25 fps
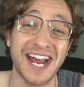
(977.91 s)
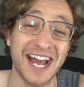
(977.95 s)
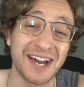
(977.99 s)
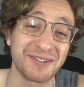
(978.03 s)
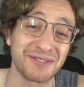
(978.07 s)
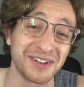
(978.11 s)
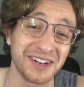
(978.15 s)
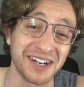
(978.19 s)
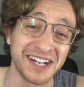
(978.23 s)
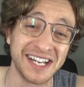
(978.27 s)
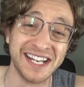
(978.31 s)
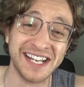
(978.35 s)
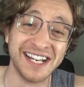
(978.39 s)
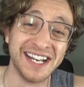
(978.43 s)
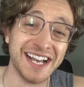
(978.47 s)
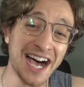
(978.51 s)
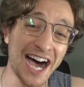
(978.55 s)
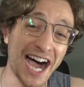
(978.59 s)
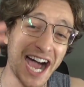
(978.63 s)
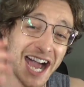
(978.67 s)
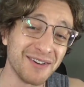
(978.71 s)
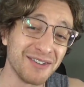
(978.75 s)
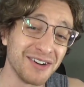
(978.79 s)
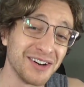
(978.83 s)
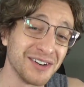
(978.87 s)
I have a
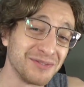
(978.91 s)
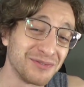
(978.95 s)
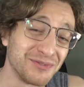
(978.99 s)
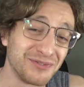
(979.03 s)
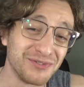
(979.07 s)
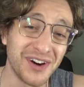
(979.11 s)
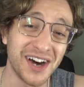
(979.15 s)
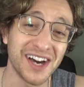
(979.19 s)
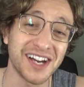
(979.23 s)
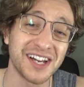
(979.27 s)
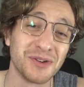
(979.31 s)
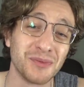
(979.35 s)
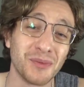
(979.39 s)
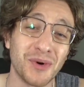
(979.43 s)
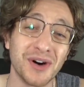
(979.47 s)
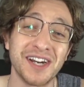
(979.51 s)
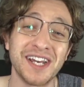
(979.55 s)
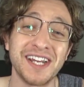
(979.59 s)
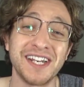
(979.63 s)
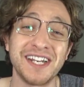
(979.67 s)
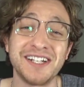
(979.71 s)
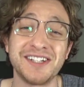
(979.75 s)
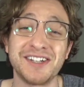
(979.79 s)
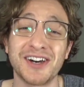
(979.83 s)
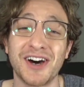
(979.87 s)
fucking
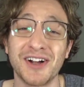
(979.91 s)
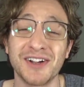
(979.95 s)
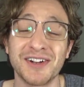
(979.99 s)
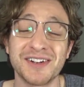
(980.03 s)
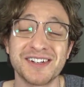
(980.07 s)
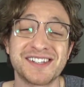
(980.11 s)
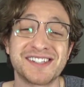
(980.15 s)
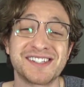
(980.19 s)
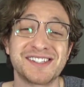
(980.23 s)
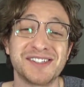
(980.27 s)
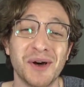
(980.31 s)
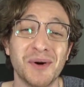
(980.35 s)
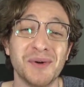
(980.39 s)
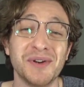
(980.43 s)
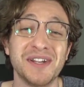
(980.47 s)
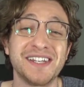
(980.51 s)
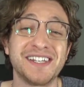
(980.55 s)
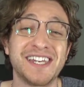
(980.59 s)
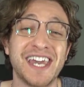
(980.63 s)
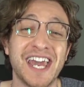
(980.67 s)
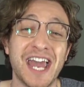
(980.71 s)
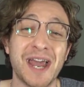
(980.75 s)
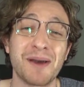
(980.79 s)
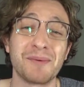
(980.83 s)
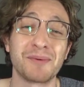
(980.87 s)
$180
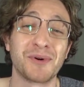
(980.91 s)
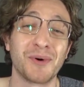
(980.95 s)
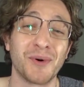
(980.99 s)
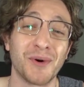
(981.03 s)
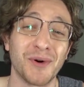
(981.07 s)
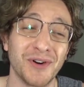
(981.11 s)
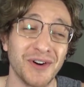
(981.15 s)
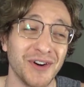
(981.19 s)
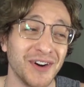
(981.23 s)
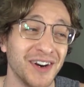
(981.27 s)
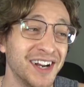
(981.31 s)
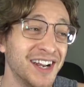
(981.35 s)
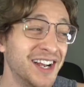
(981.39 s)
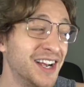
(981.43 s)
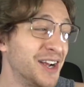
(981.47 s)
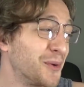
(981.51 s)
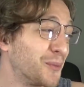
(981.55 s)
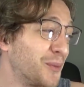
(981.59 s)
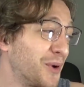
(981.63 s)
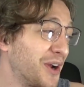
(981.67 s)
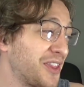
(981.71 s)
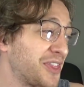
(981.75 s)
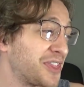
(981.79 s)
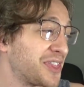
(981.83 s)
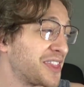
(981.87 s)
Sony camcorder
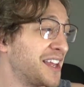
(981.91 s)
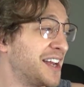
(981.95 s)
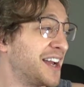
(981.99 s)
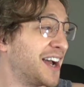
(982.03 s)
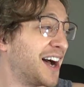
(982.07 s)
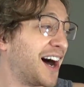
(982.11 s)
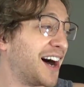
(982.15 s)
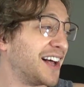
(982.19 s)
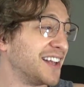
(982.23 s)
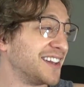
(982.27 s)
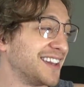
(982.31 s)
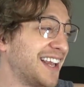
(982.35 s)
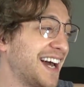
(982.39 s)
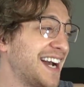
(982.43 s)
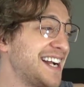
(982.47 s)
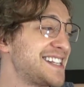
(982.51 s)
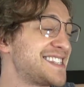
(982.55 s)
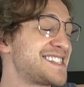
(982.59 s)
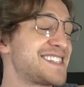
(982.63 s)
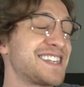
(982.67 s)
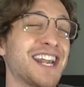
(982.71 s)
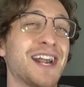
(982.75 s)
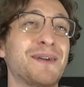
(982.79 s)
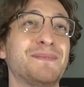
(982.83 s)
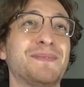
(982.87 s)
with a
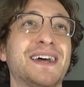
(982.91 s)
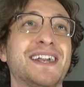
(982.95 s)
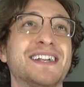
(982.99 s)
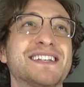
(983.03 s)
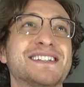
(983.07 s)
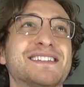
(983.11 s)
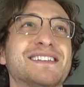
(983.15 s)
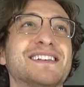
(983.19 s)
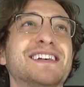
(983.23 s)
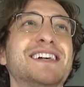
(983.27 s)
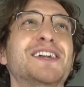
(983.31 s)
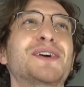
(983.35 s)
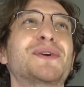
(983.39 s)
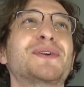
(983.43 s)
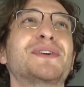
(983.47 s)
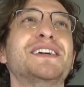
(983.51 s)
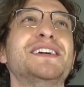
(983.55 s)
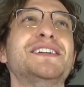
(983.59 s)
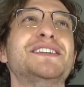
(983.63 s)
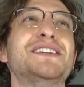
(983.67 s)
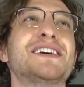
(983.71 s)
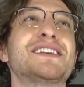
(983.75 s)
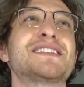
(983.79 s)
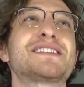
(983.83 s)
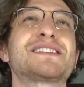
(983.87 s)
light setup that is
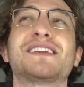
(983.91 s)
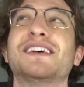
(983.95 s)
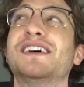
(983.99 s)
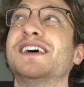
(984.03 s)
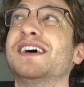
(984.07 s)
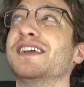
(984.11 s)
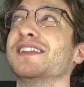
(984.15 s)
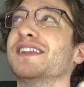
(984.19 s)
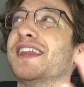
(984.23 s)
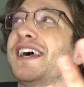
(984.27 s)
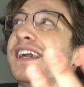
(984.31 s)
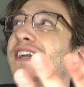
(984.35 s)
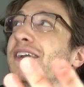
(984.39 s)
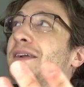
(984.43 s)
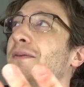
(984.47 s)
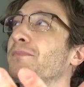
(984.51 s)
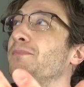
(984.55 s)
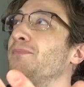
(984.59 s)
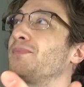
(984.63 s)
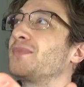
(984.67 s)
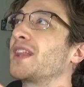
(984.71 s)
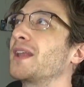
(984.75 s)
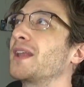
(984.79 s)
literally just like,